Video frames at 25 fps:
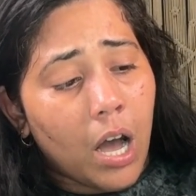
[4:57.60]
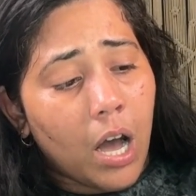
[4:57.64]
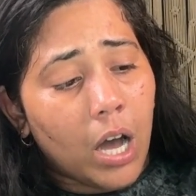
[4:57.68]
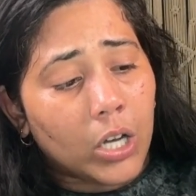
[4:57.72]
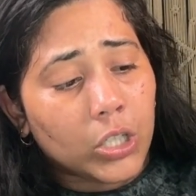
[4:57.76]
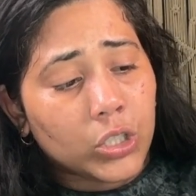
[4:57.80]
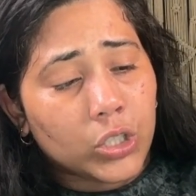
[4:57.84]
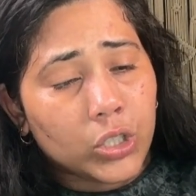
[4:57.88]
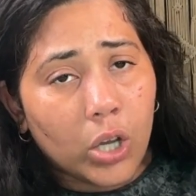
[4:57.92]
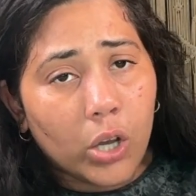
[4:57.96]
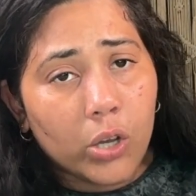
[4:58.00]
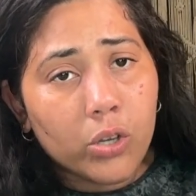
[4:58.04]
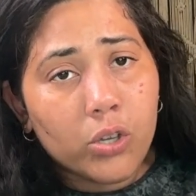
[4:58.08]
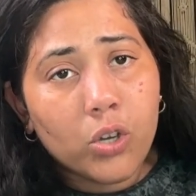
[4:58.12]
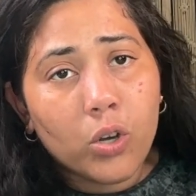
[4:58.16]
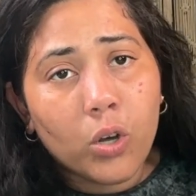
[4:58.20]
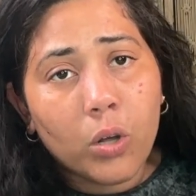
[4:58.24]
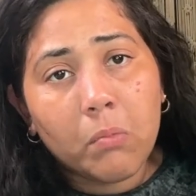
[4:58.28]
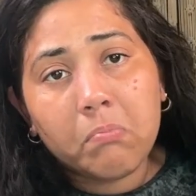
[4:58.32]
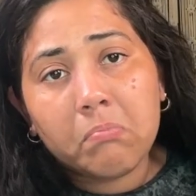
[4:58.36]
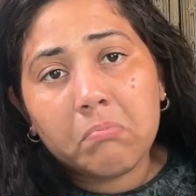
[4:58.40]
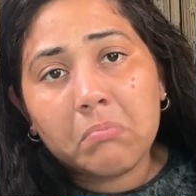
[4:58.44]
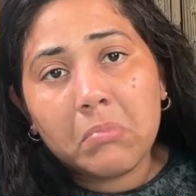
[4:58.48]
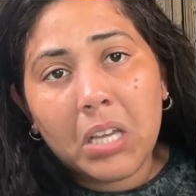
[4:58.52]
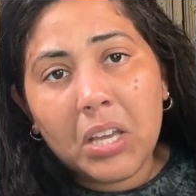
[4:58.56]
So
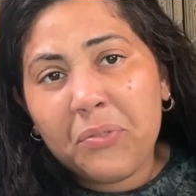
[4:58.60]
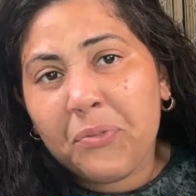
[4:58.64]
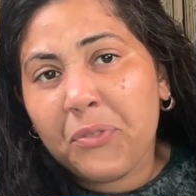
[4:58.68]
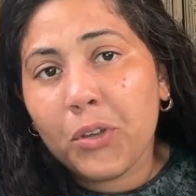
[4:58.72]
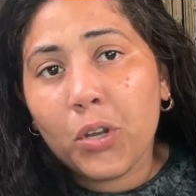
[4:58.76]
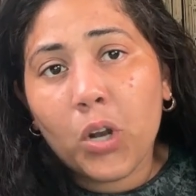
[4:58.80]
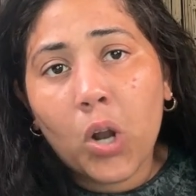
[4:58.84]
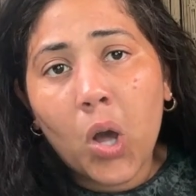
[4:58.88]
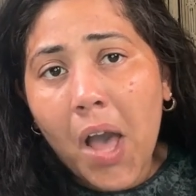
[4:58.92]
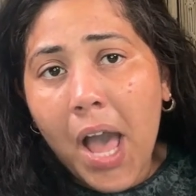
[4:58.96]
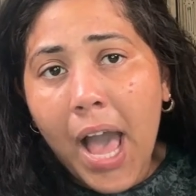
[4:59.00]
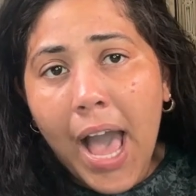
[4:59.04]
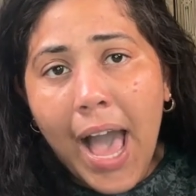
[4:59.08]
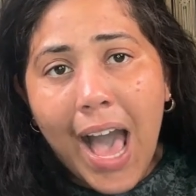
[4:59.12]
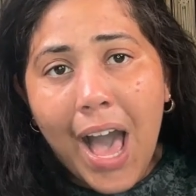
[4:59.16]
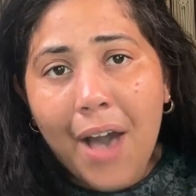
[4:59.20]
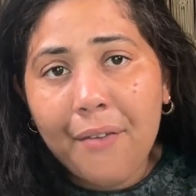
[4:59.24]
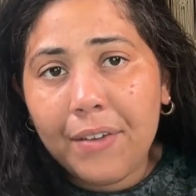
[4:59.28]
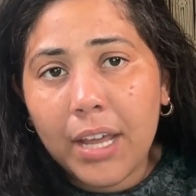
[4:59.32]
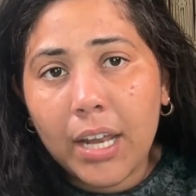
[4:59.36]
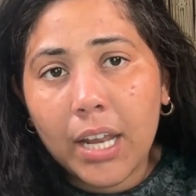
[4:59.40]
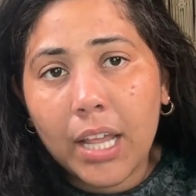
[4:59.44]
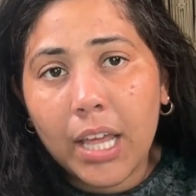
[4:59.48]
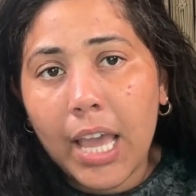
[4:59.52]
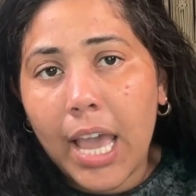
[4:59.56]
if you don't have
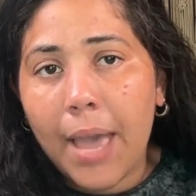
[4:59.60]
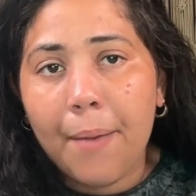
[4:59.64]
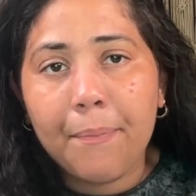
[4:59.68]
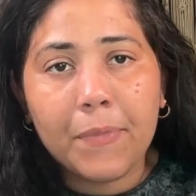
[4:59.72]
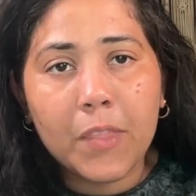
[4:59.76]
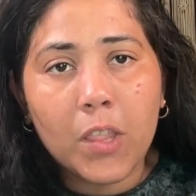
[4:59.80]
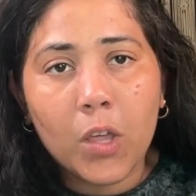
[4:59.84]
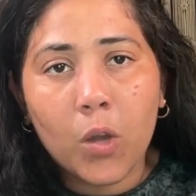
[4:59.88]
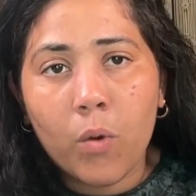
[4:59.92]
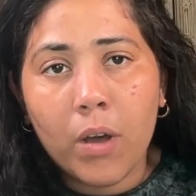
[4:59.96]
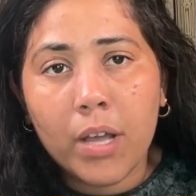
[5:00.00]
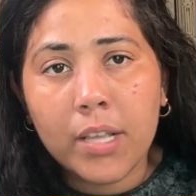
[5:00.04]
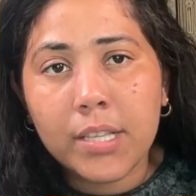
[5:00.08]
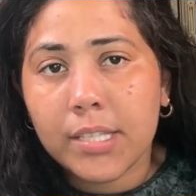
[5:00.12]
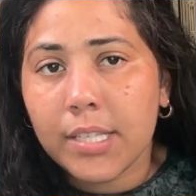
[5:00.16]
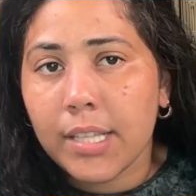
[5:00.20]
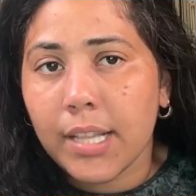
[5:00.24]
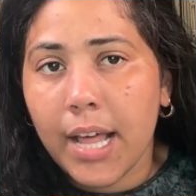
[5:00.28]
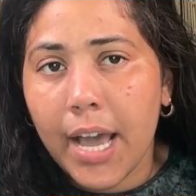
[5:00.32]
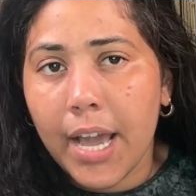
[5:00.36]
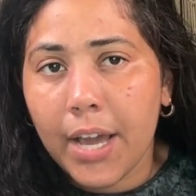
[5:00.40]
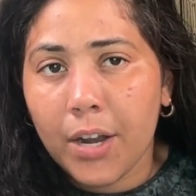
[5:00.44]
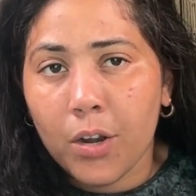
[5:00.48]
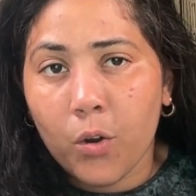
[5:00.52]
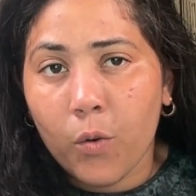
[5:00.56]
any empty ones
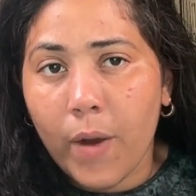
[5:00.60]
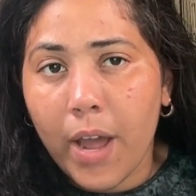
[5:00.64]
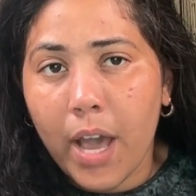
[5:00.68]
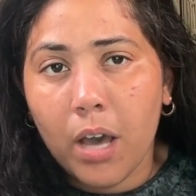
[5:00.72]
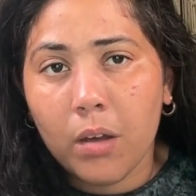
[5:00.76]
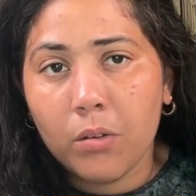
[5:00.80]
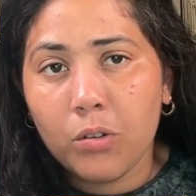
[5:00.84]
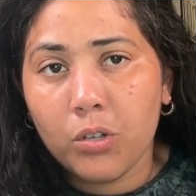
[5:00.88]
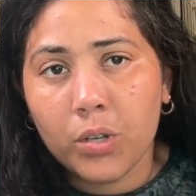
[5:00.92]
lying around,